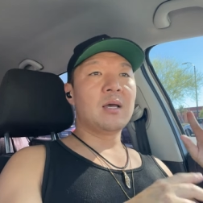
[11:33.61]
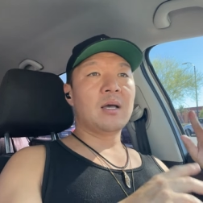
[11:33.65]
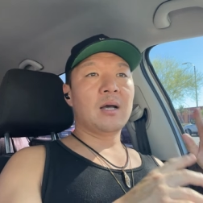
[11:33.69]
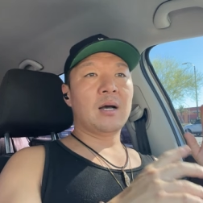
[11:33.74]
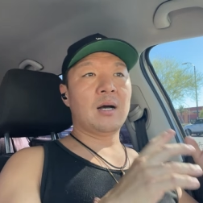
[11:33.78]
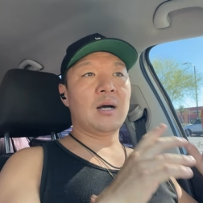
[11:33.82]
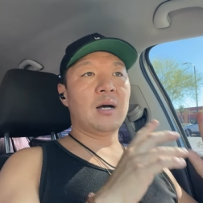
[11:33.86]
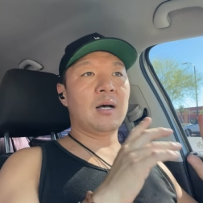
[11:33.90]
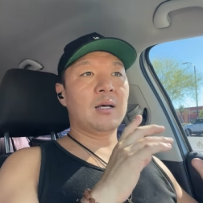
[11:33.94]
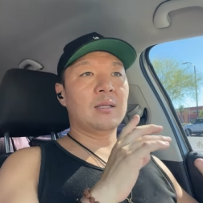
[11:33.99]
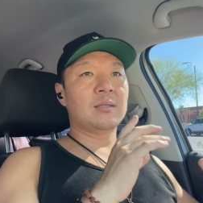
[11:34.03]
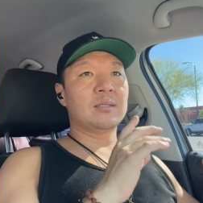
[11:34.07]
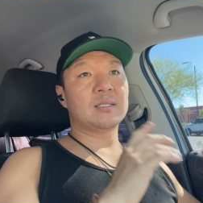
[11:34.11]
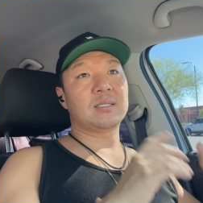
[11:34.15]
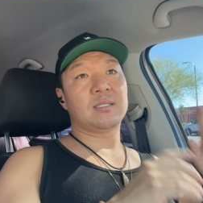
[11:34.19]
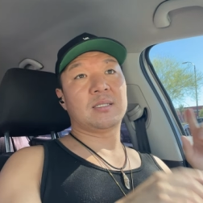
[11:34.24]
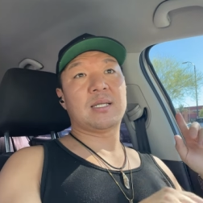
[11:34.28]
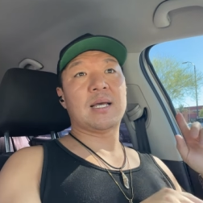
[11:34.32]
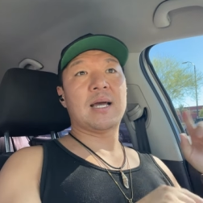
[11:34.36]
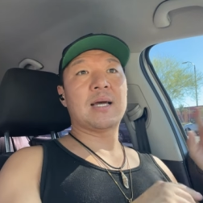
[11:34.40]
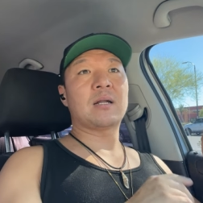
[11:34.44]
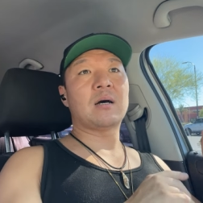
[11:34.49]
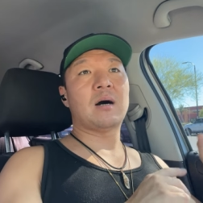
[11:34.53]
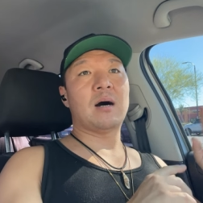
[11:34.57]
a, uh, this
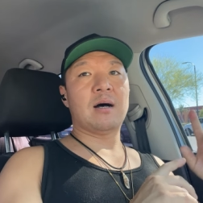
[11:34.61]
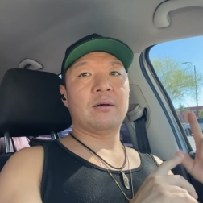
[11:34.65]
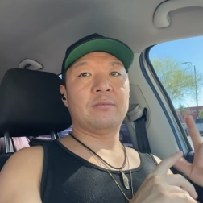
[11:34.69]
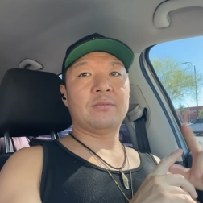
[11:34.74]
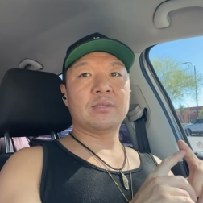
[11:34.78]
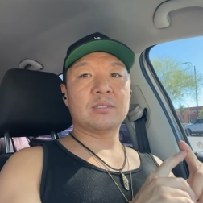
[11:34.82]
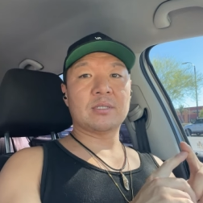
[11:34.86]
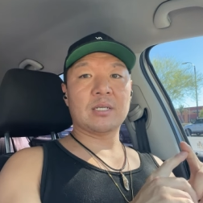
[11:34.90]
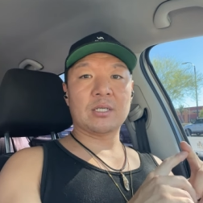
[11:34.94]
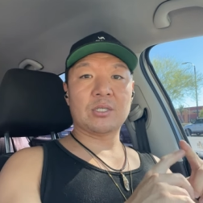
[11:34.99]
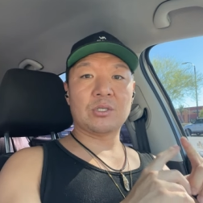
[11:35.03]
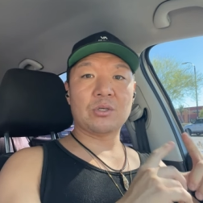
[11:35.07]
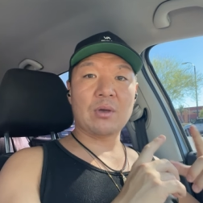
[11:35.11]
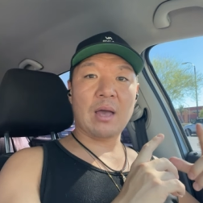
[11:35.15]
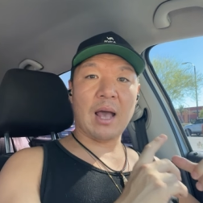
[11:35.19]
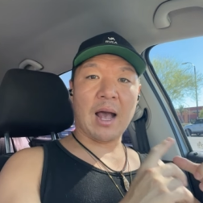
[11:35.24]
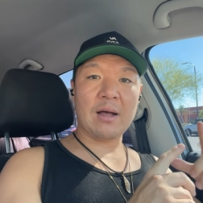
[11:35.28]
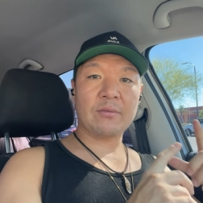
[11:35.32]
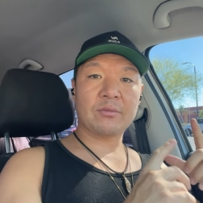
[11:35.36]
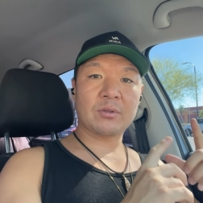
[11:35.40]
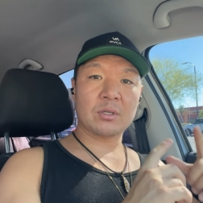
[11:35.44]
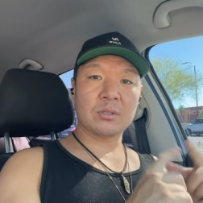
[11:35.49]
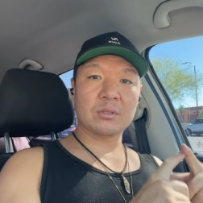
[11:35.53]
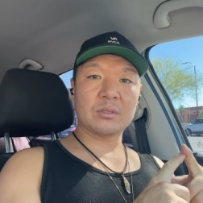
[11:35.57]
debt off he's like you
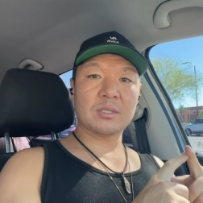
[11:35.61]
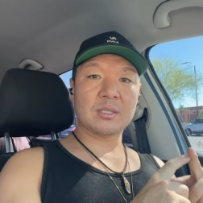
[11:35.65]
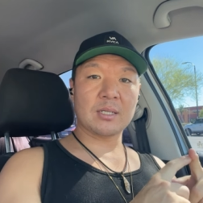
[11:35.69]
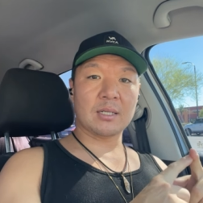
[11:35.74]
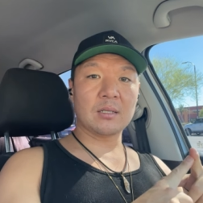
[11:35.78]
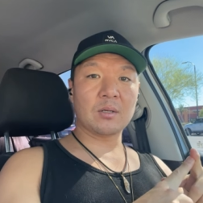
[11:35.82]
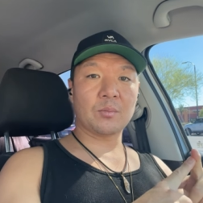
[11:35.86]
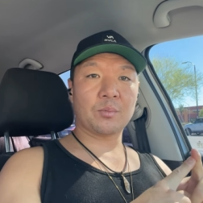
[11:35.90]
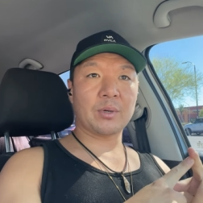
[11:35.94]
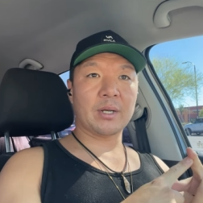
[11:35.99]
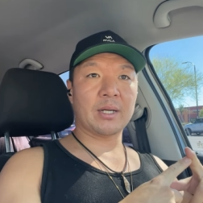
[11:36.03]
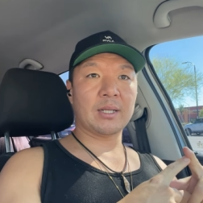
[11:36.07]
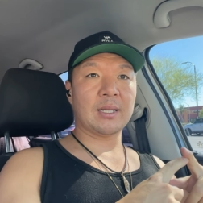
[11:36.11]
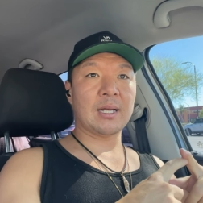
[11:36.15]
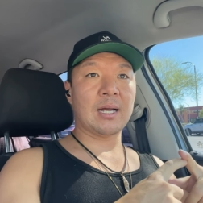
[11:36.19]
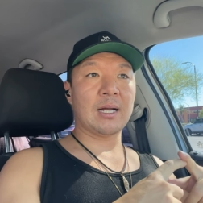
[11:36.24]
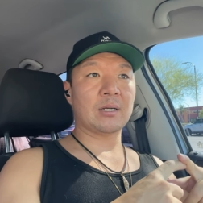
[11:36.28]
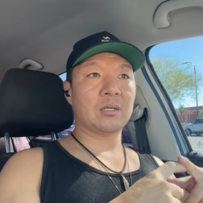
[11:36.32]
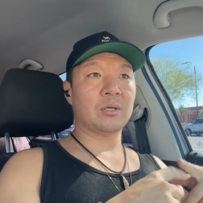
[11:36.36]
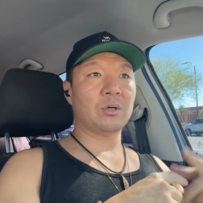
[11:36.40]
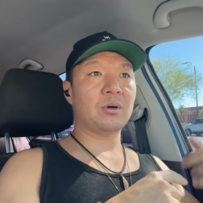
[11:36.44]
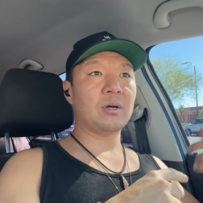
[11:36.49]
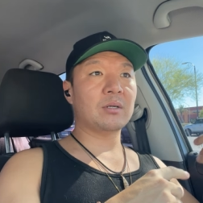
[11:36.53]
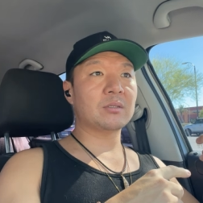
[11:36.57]
have to go celebrate
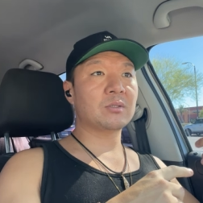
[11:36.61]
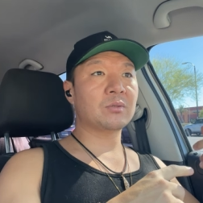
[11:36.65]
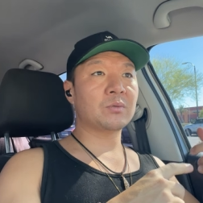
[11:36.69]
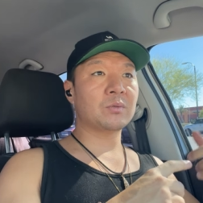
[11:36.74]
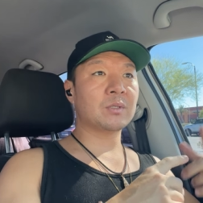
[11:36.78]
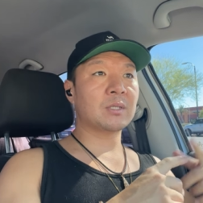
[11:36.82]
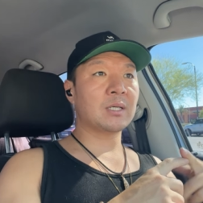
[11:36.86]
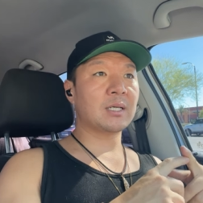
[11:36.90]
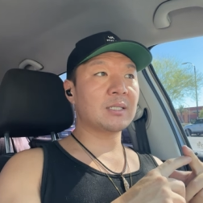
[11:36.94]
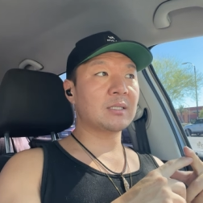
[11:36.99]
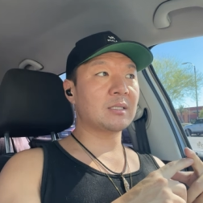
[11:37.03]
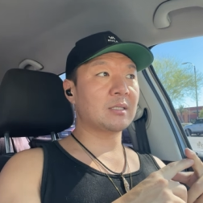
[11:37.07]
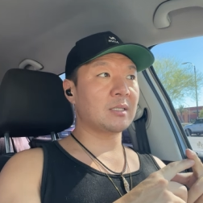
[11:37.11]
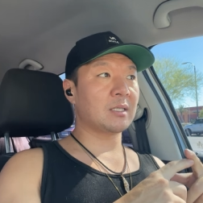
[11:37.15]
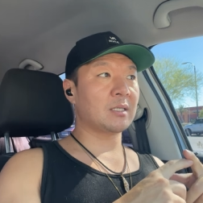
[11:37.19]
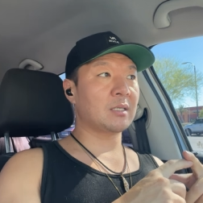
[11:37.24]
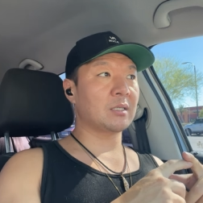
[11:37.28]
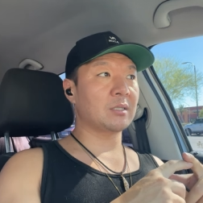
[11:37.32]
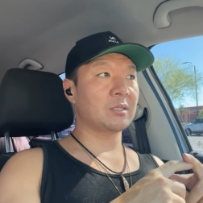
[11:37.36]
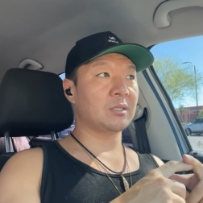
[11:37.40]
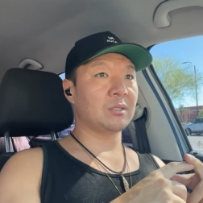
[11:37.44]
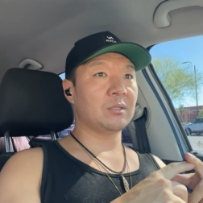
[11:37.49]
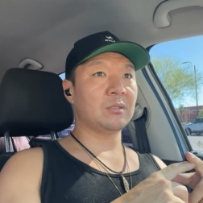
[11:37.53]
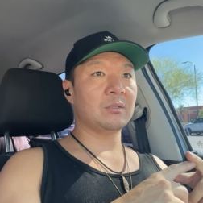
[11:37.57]
that go out to a nice
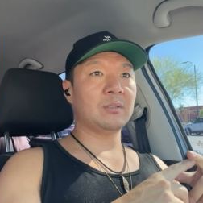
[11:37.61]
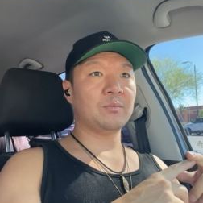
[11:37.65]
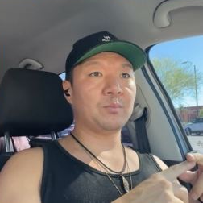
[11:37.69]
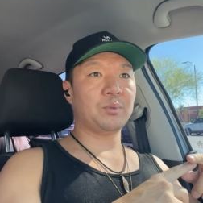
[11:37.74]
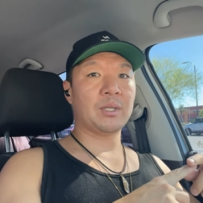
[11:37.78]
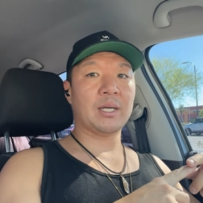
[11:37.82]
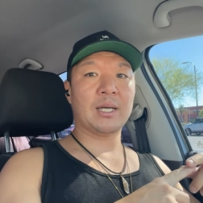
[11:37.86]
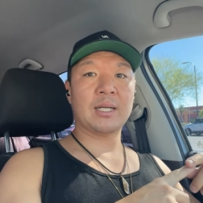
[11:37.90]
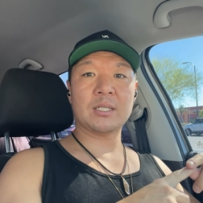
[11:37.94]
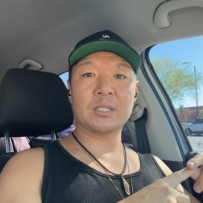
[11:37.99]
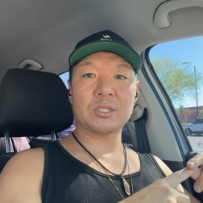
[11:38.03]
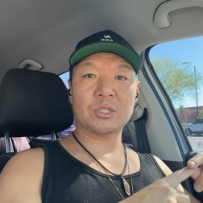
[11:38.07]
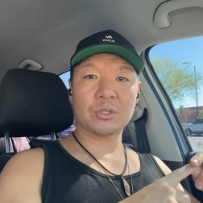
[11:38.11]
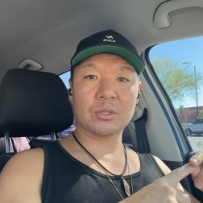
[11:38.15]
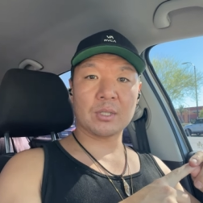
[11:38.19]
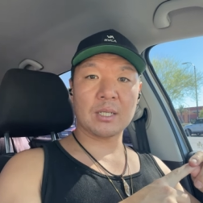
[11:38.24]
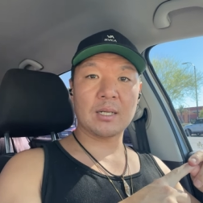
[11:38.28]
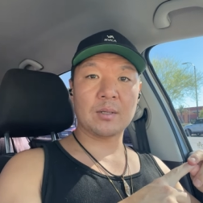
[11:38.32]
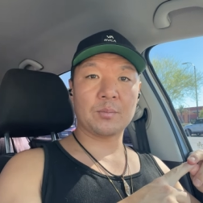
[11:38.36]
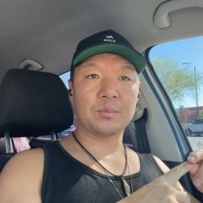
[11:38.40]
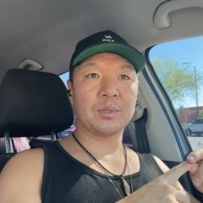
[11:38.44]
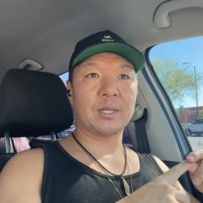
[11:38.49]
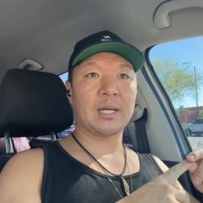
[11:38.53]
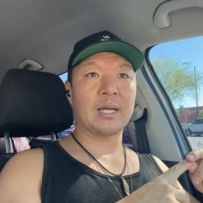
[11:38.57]
dinner dude plan a
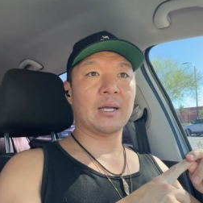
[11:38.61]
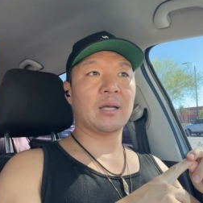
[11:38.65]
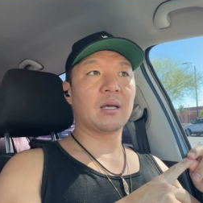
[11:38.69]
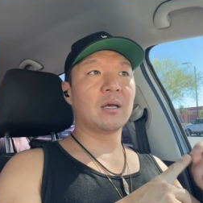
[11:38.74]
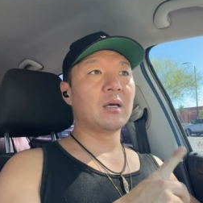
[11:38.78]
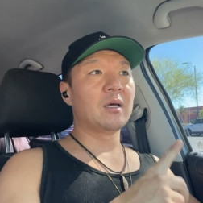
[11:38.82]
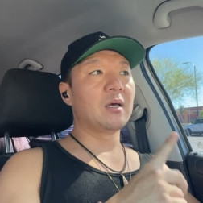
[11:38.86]
trip like